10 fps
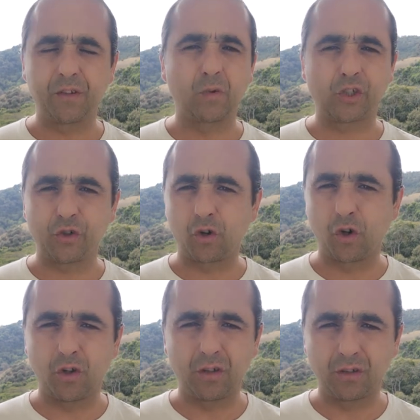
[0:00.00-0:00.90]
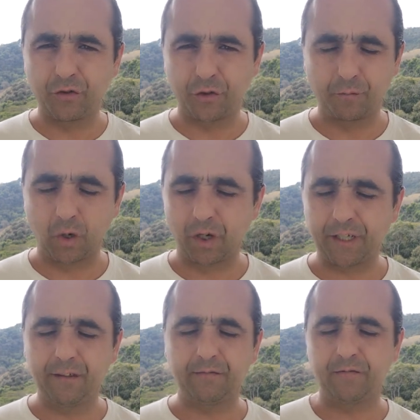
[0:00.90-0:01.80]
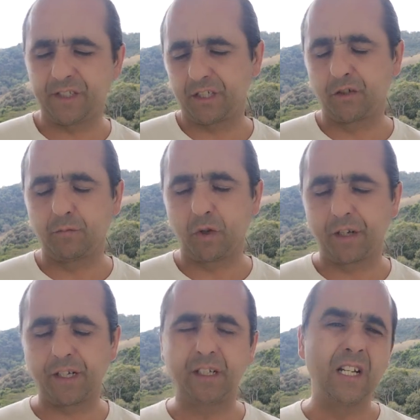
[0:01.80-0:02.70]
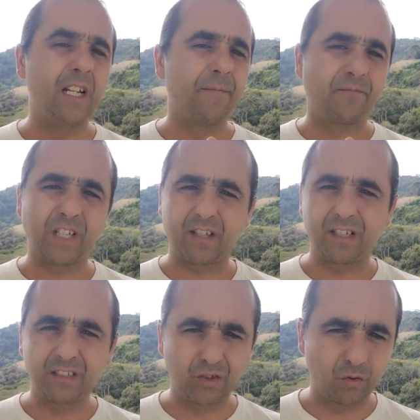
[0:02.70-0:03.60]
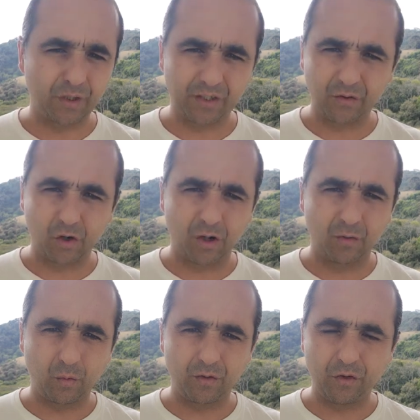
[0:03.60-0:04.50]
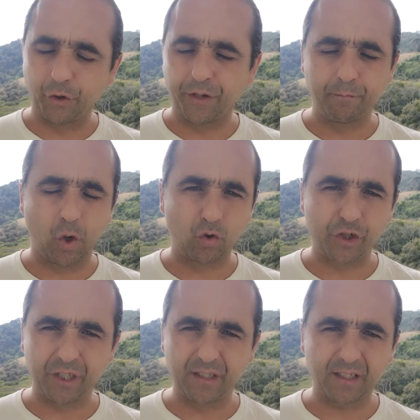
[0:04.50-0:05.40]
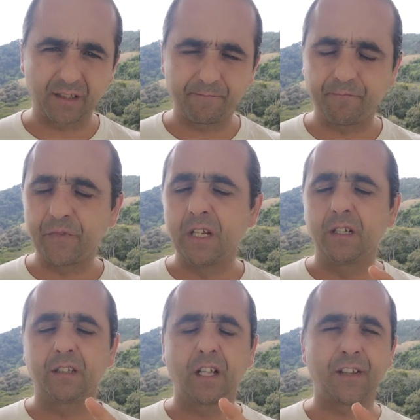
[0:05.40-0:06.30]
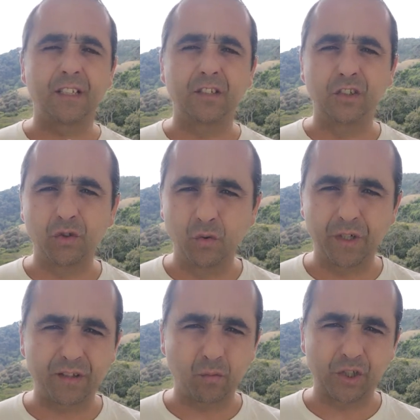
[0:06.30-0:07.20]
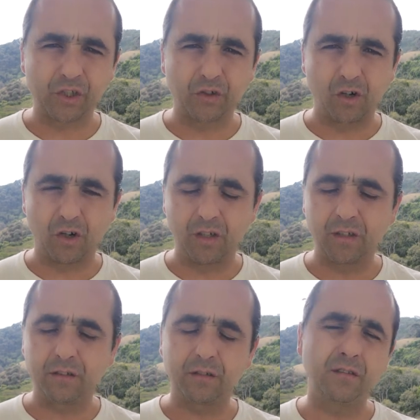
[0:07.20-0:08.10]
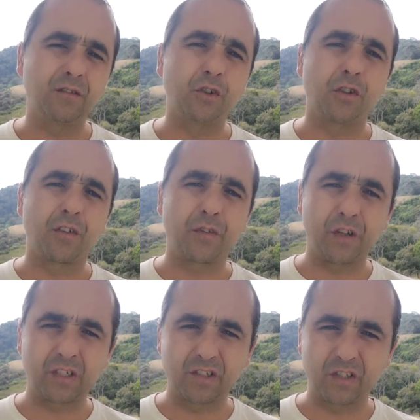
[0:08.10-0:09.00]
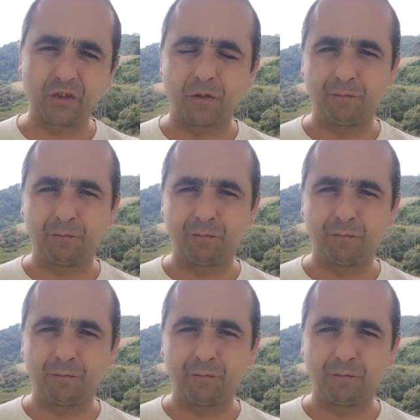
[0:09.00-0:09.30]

what you call your body, physical body, nothing to do with what you call your emotions, nothing to do with what you call your thoughts, your